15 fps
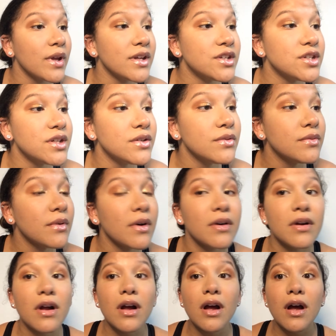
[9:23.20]
issue.
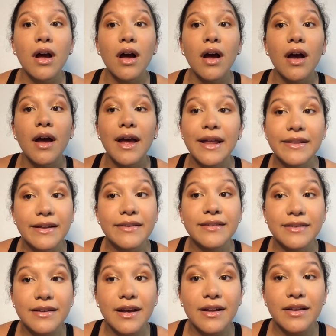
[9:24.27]
And that's
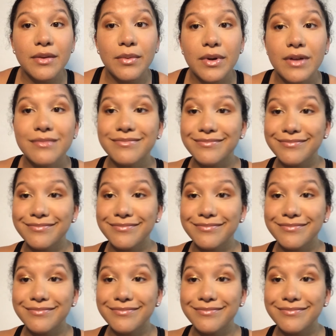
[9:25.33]
exactly what